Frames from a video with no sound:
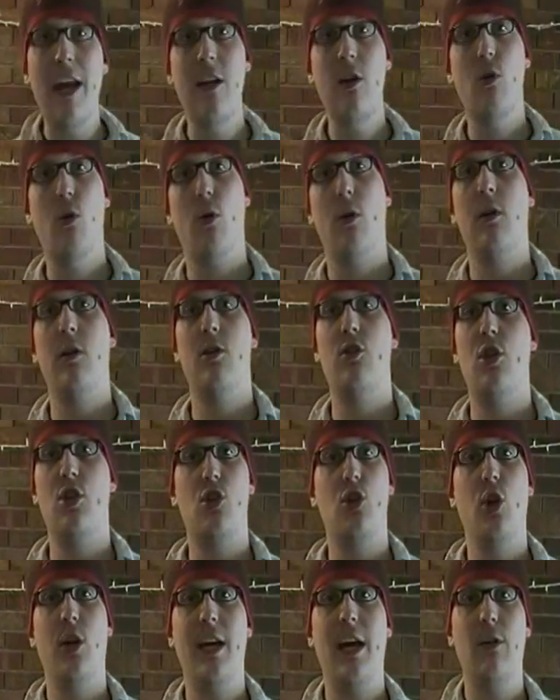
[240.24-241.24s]
Randy Orton
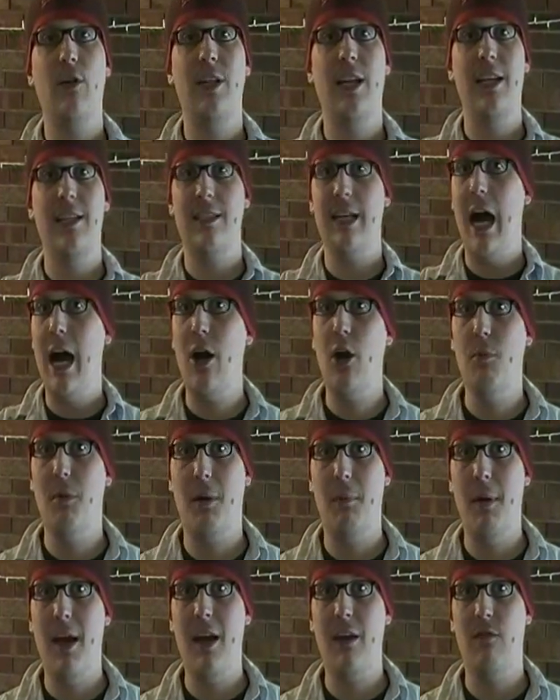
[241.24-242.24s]
just took out the entire
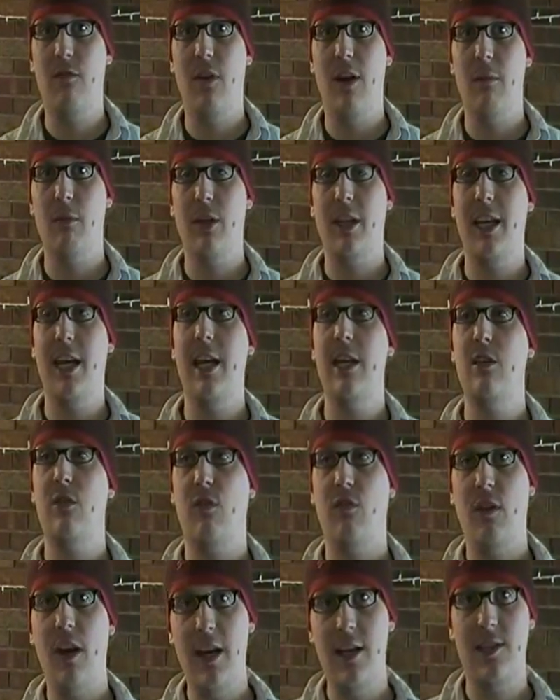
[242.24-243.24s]
McMahon family.
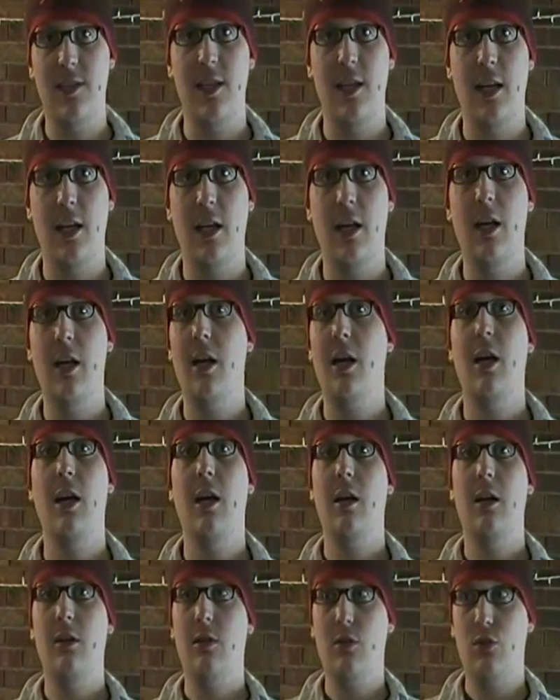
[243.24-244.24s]
He's facing
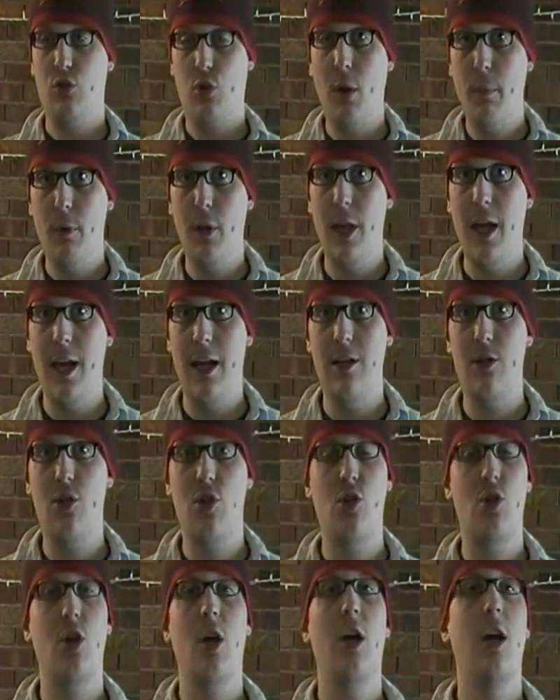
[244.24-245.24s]
Triple
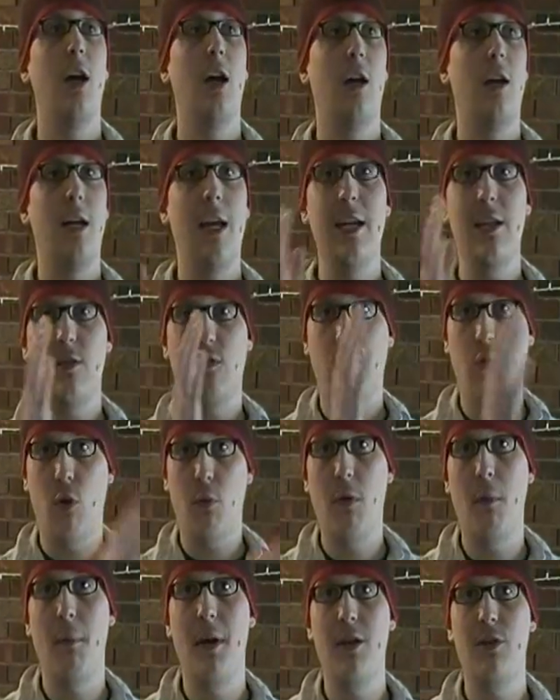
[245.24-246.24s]
H, his
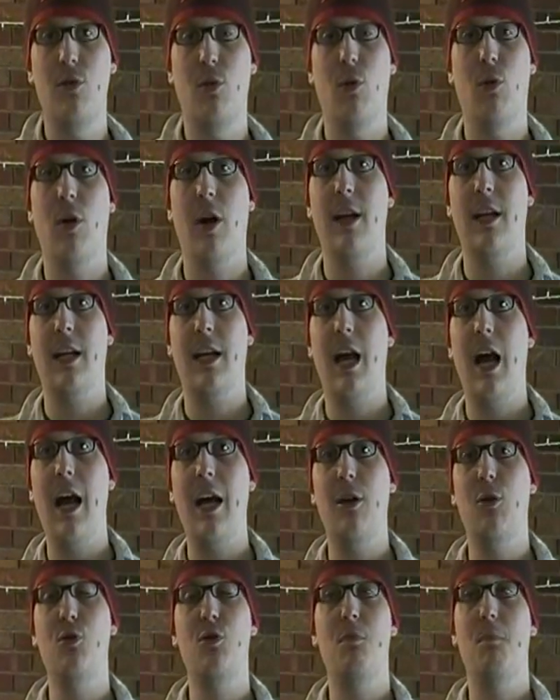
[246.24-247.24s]
former mentor, and a
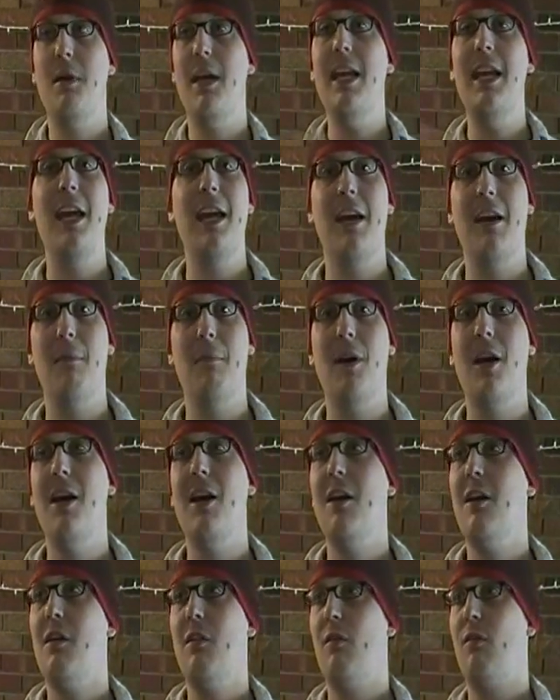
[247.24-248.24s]
guy who's beat him,
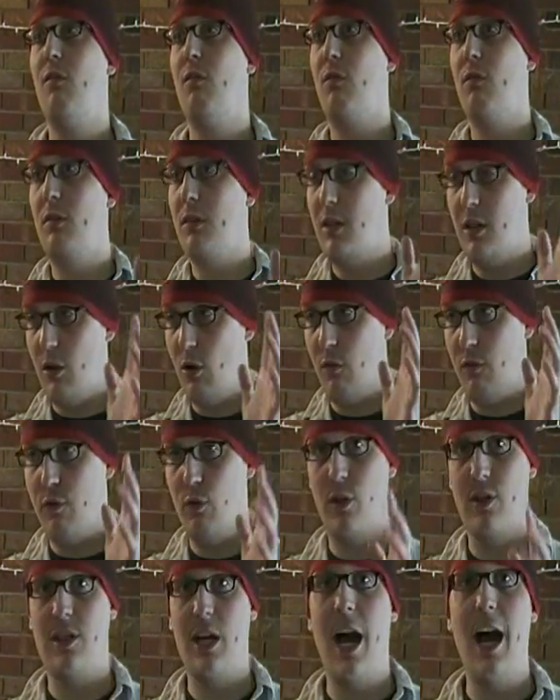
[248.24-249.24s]
you know,
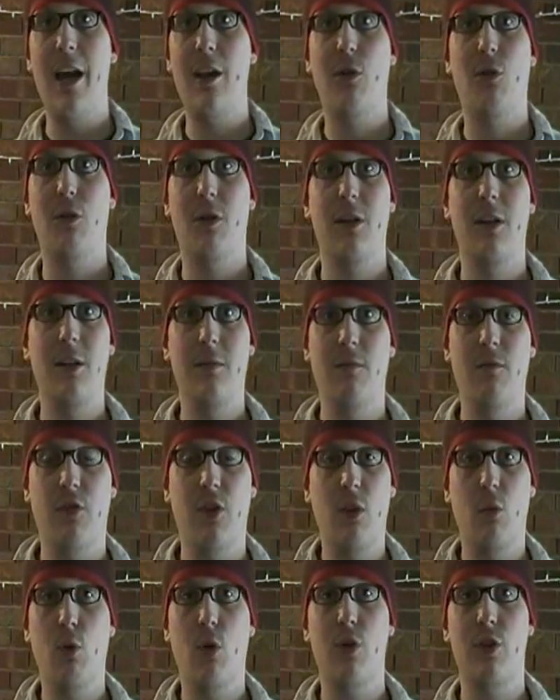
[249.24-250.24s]
for a title,
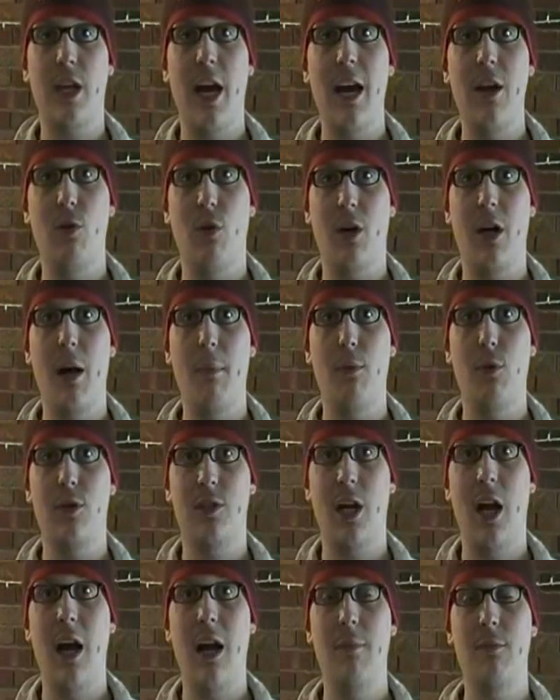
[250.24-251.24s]
for the world title a couple
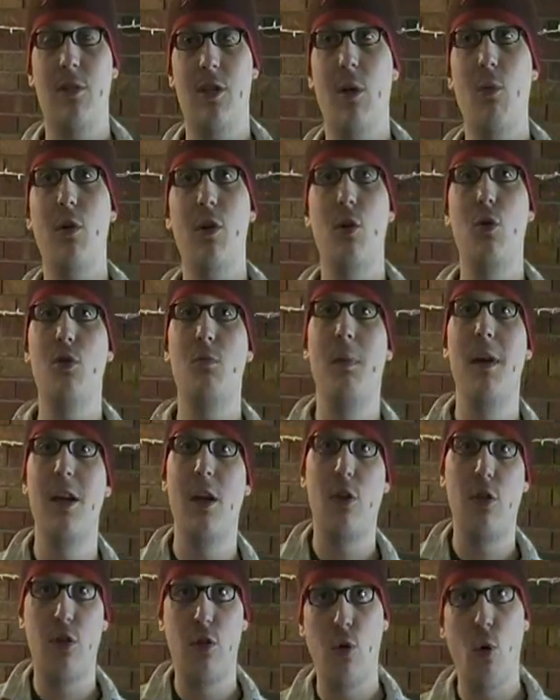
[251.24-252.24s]
of times. Someone who's
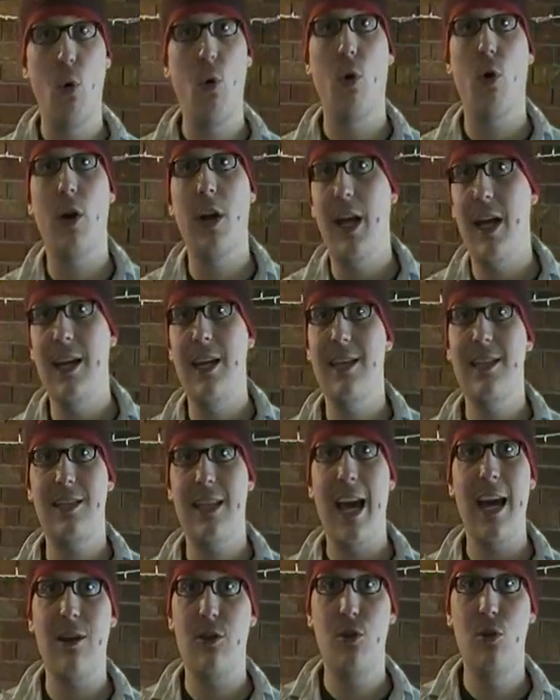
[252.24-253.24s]
been a thorn in
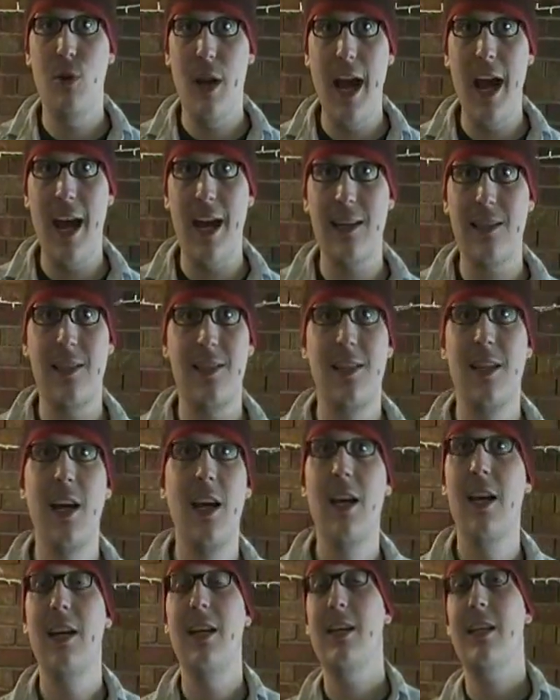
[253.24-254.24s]
his tattooed ass
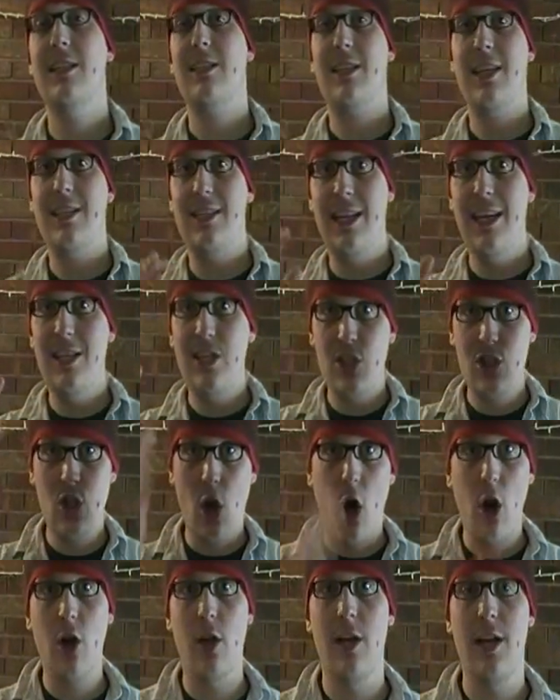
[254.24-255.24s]
since he
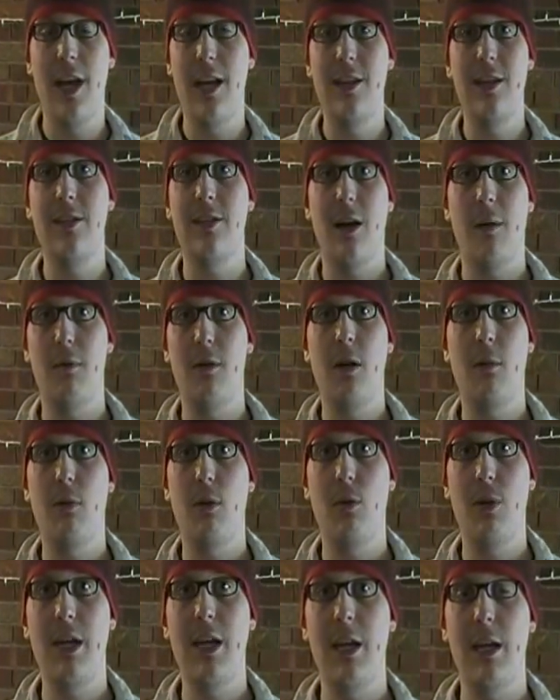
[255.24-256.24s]
started in the
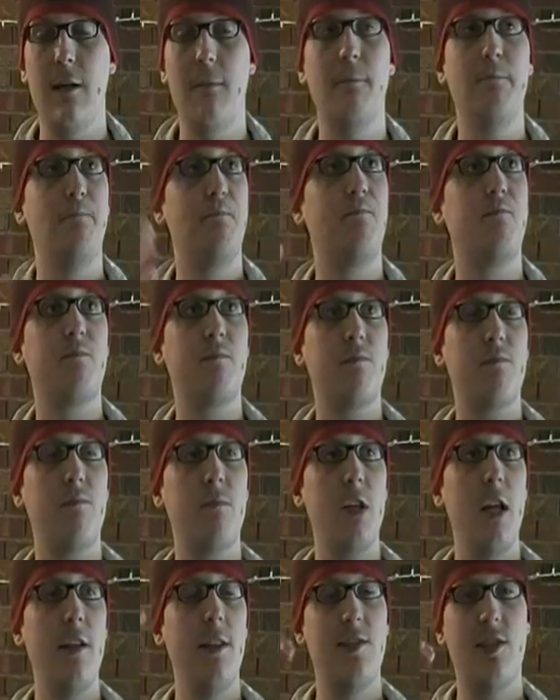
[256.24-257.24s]
WWE.
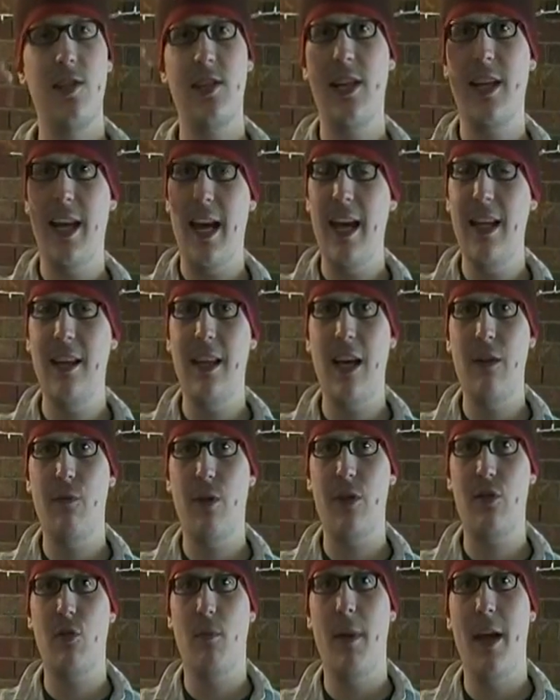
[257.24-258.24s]
This is going to
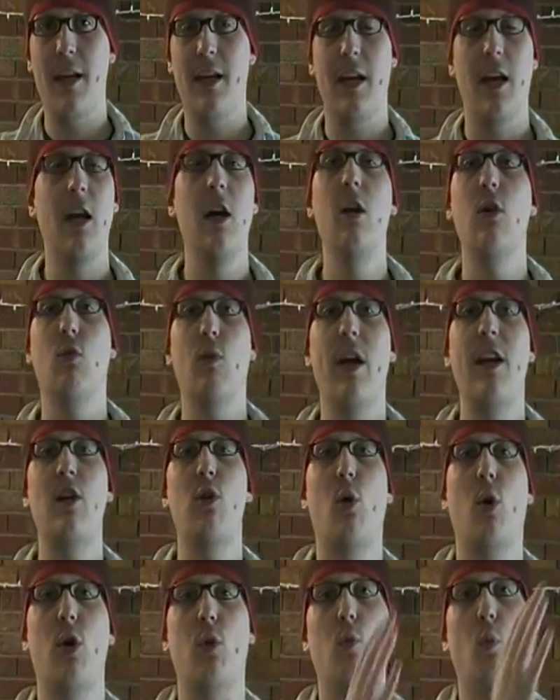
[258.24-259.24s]
headline WrestleMania.
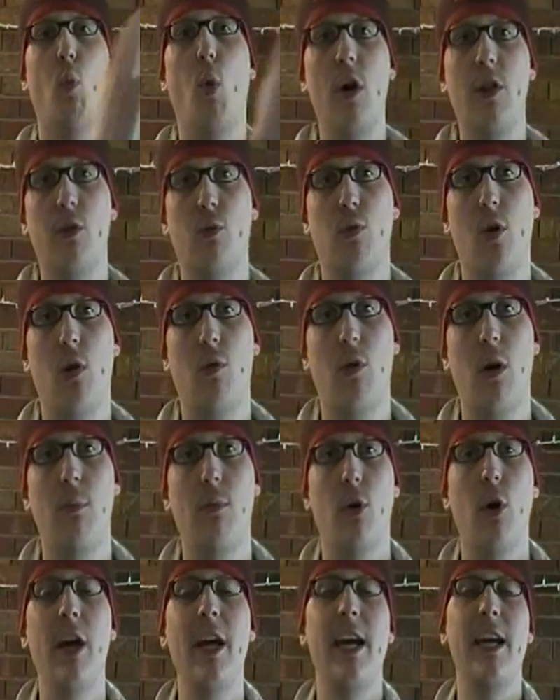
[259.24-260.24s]
Randy Orton won the Royal
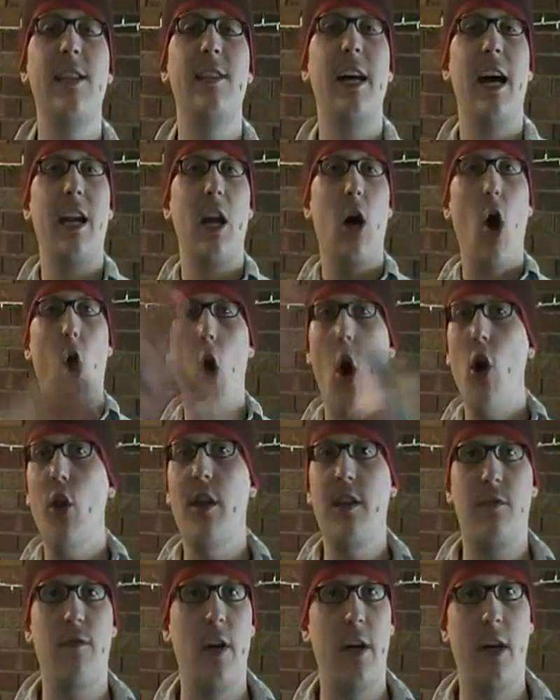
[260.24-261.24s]
Rumble. He's got
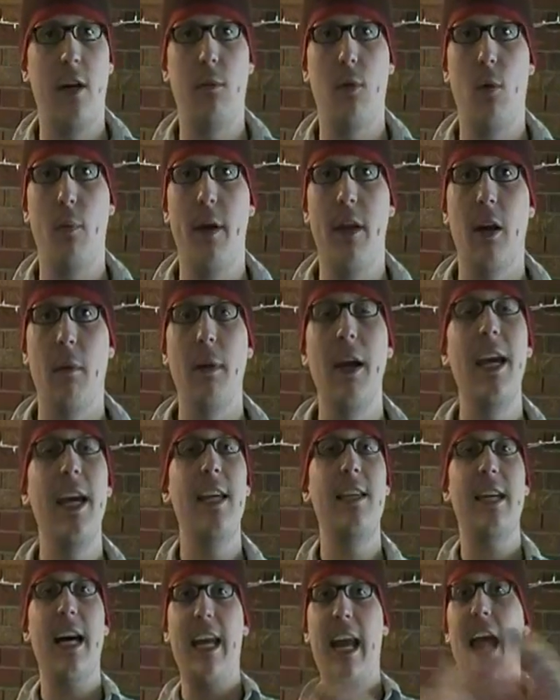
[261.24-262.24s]
all this fucking momentum.
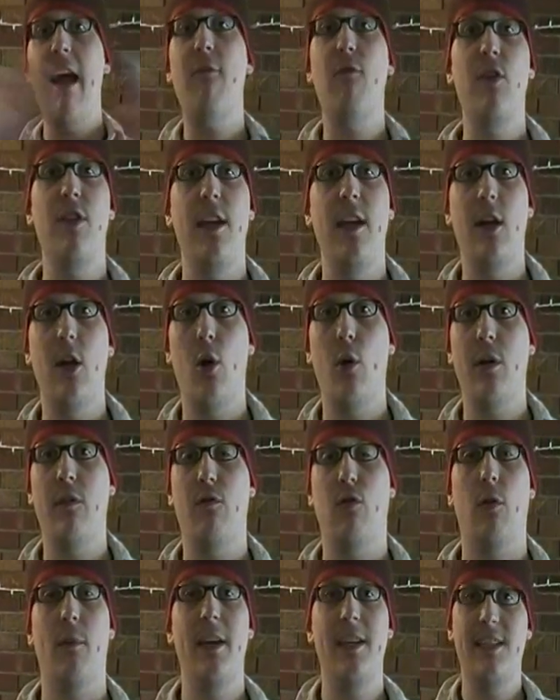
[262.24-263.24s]
He's got everything
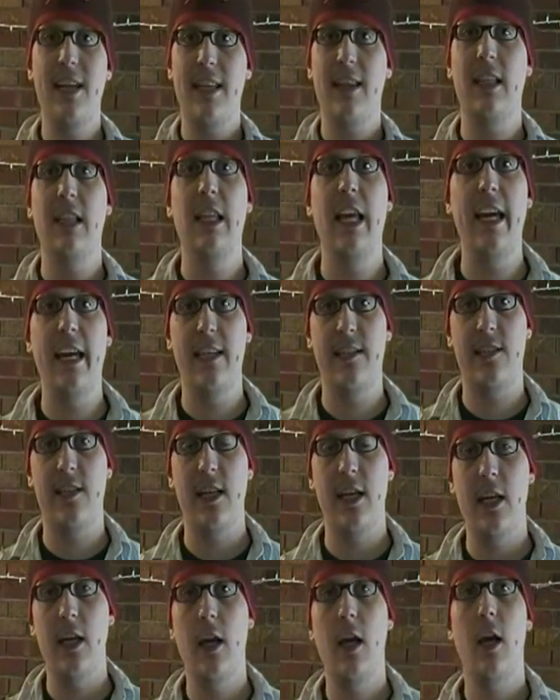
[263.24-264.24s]
going for him. He's got the
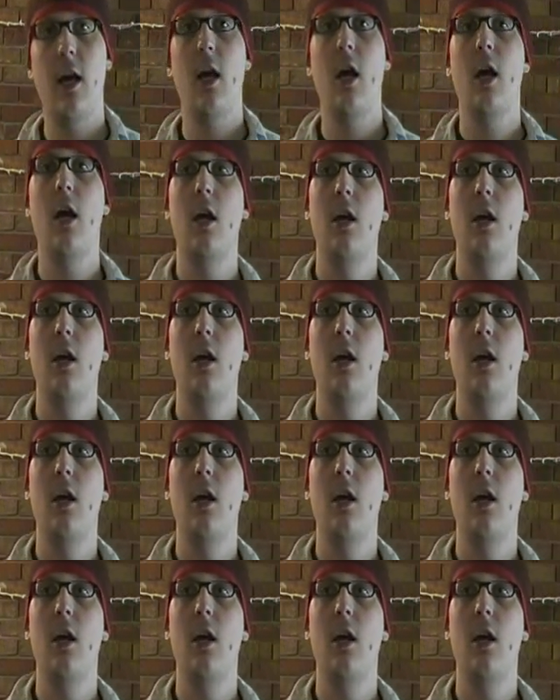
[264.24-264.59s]
legacy.